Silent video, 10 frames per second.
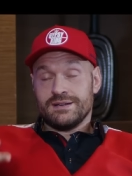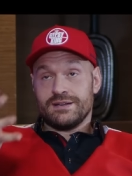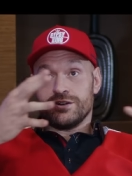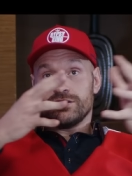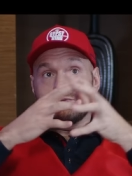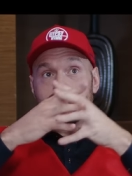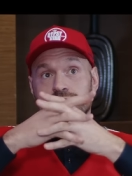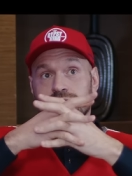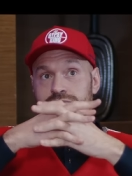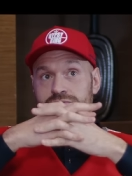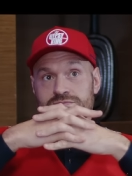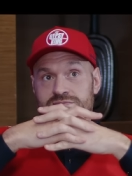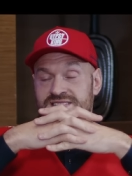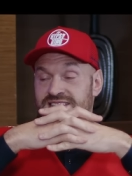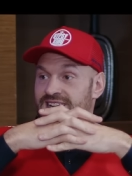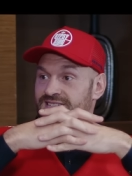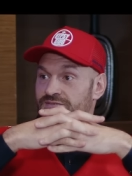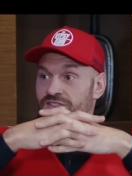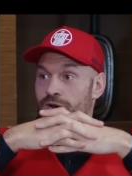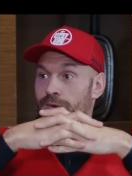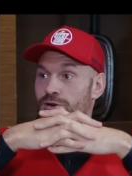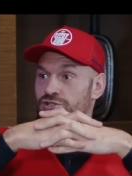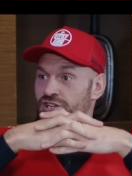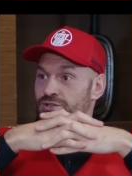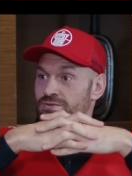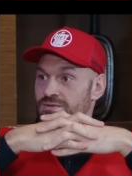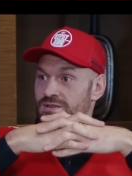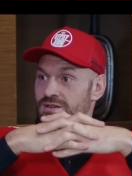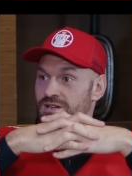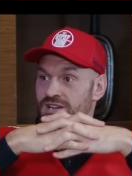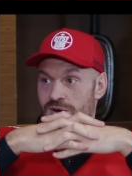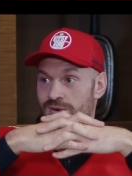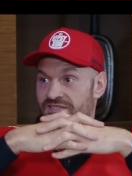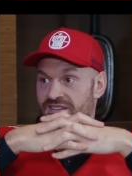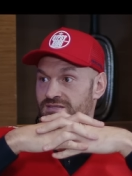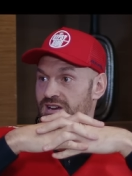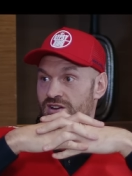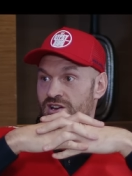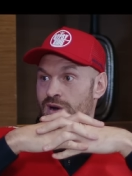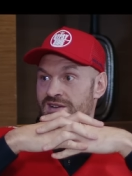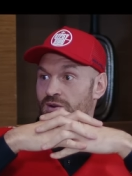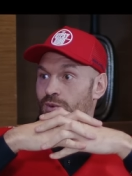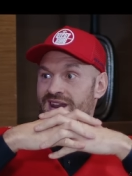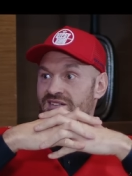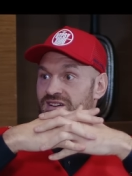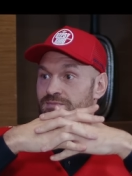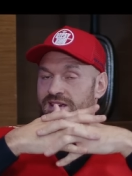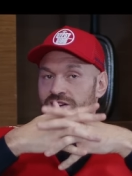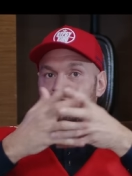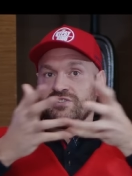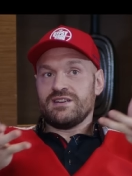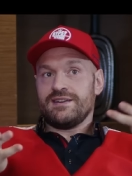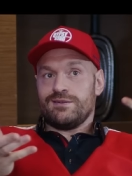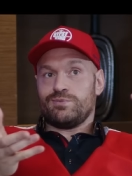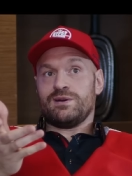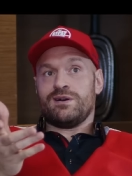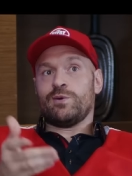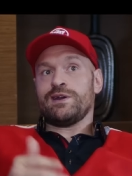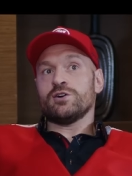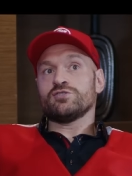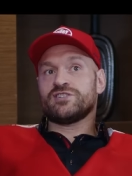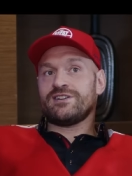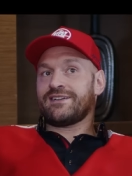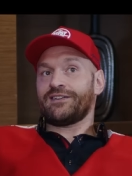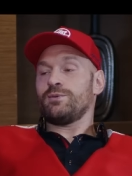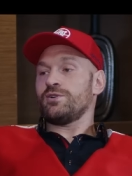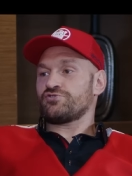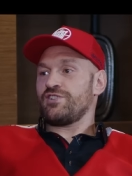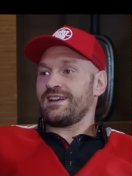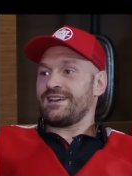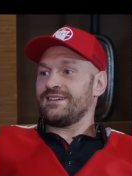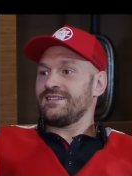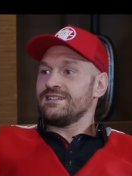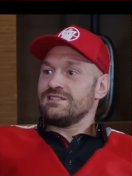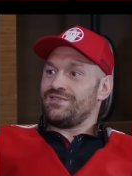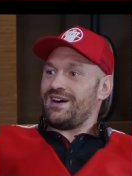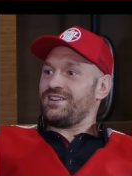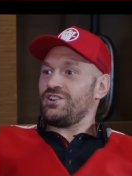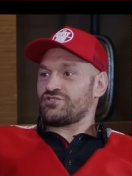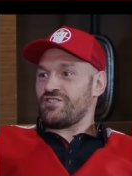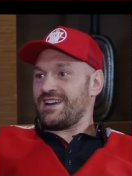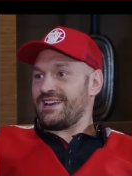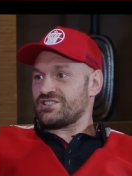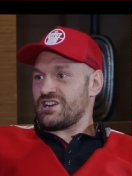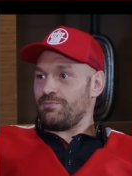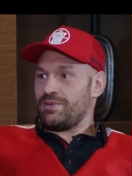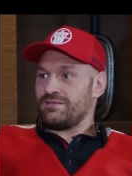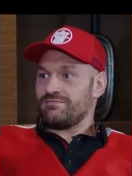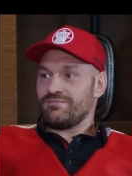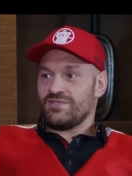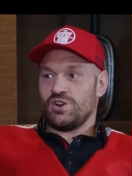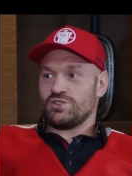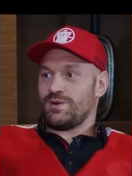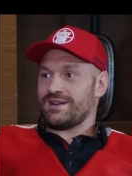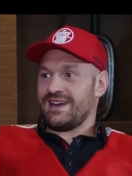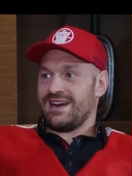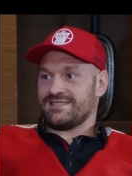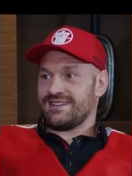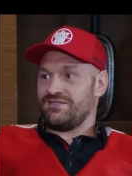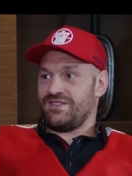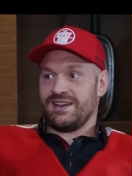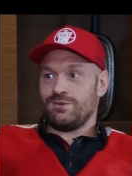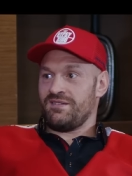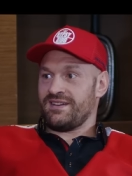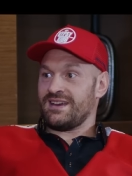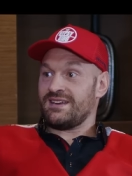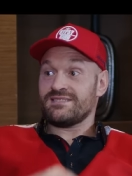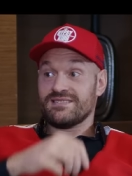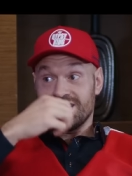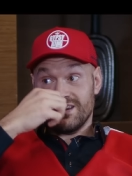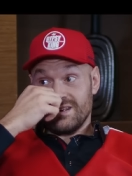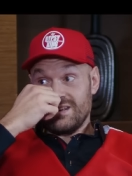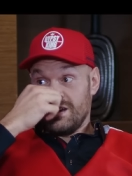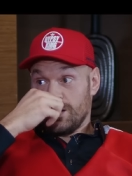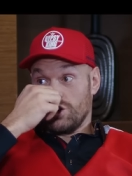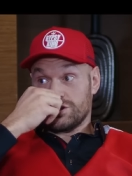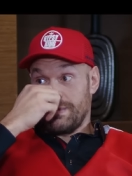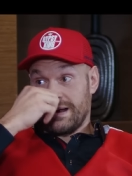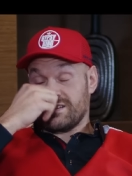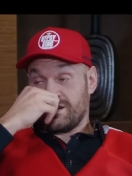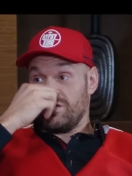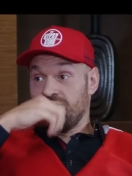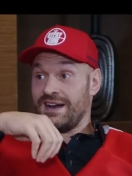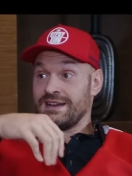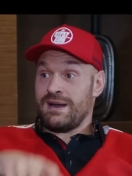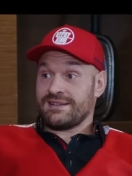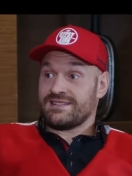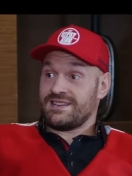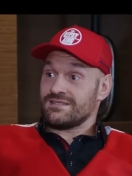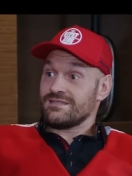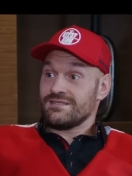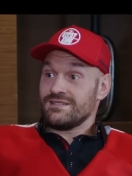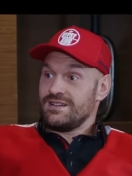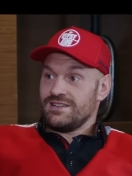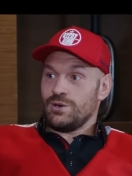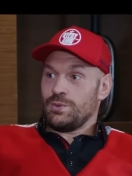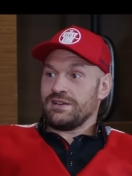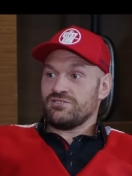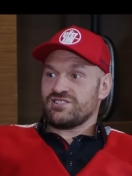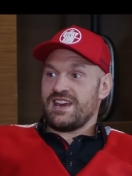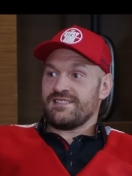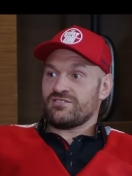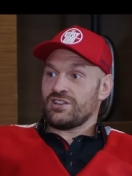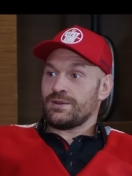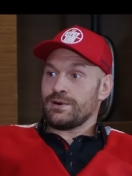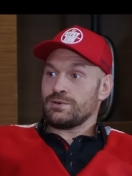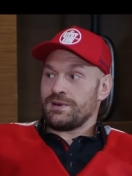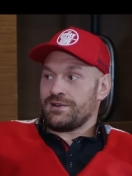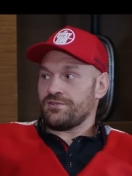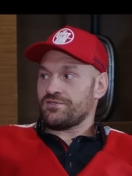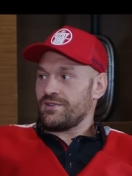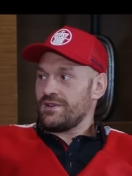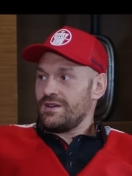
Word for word: You know, it's a Tyson Fury roadshow. Whoever, whoever, whenever, because we, if we go to I don't know Australia, fight the Australian champion, go to Antarctica, fight whoever that is, go to Mexico, fight Mexican, know, we can just take this on the road because